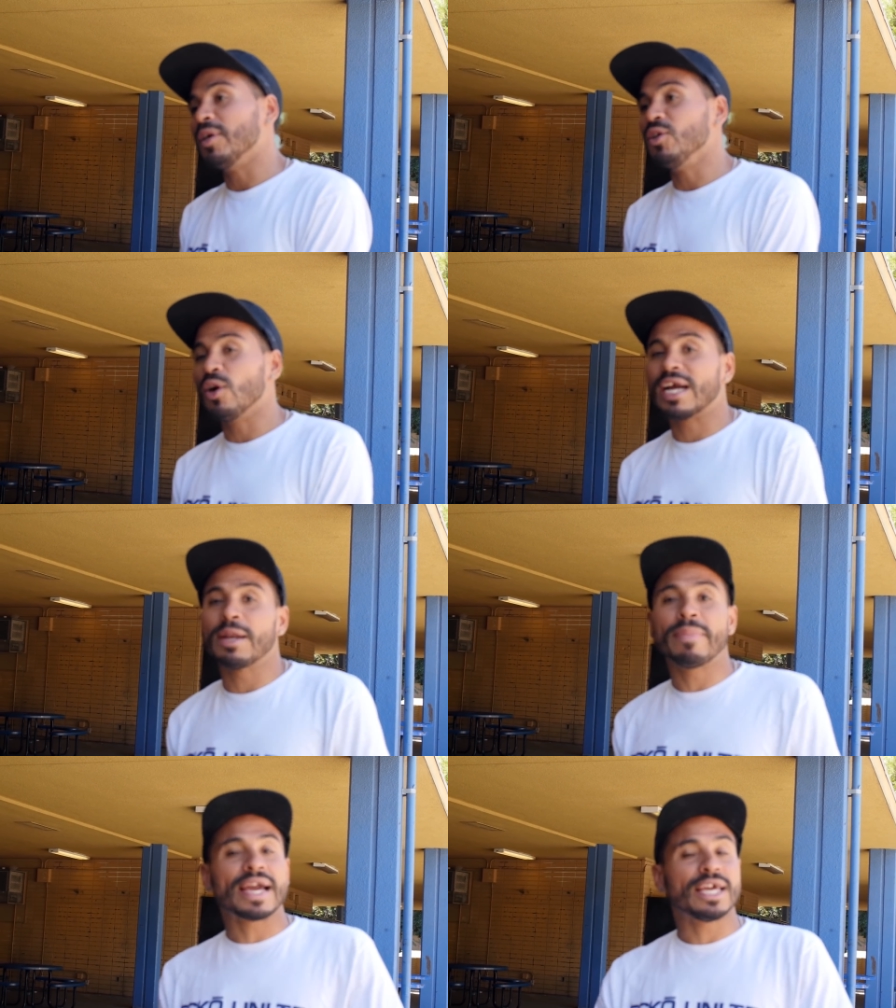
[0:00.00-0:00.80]
but you know I
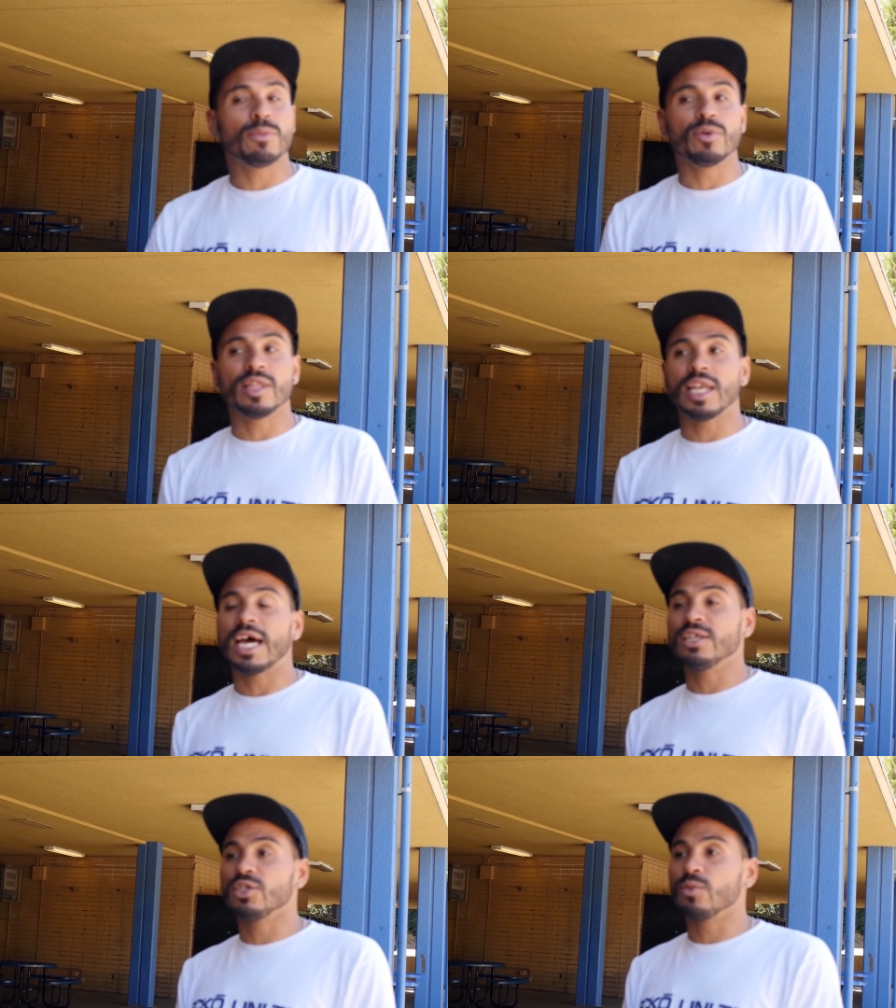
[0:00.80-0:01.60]
gotta back it up with a
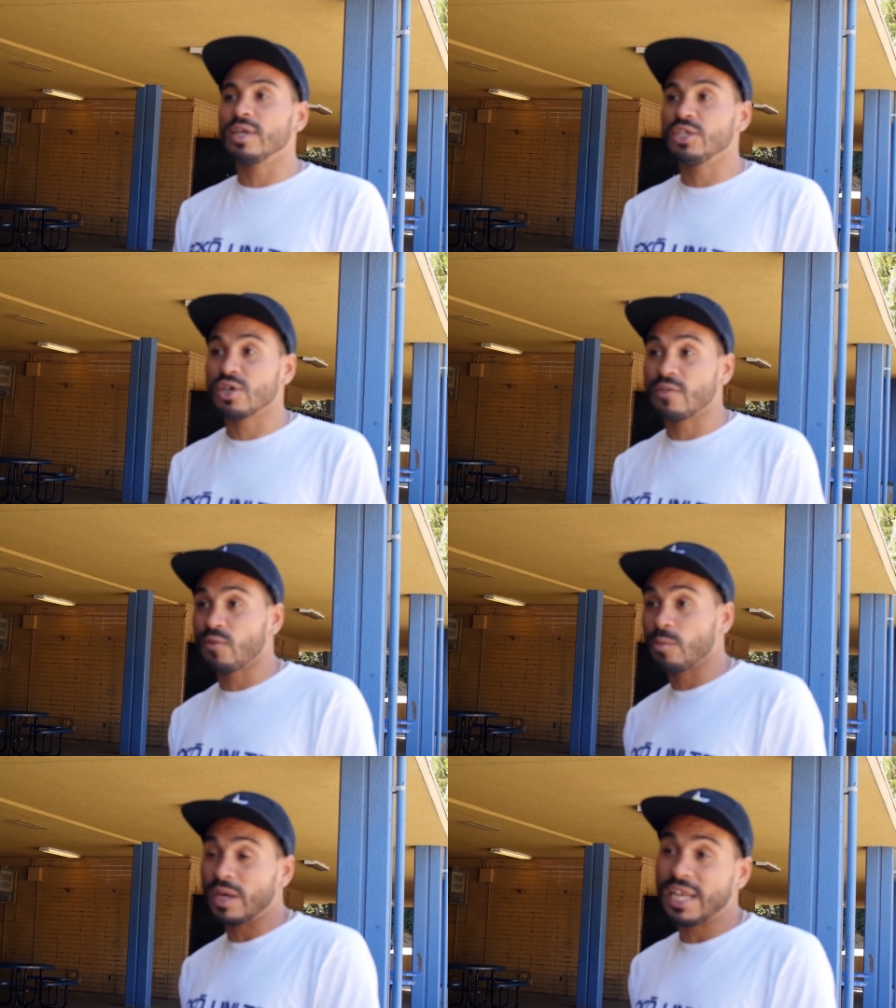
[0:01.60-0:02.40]
line, so we're gonna try
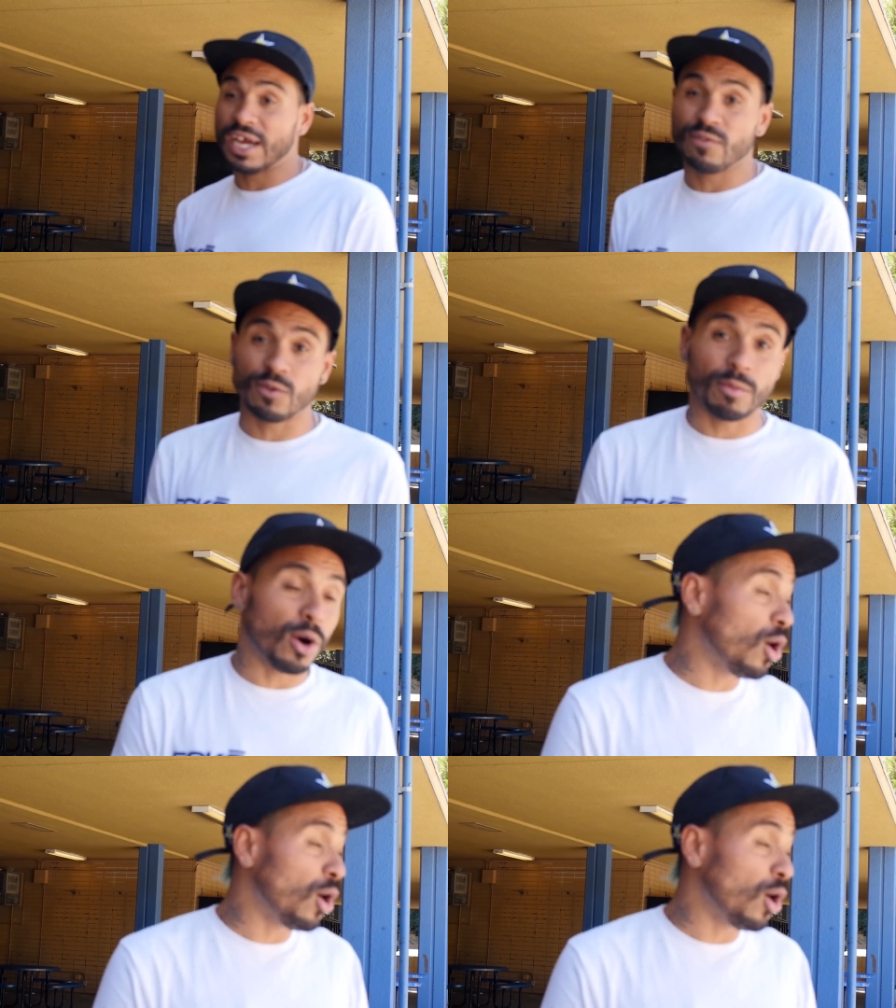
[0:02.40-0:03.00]
to film a line from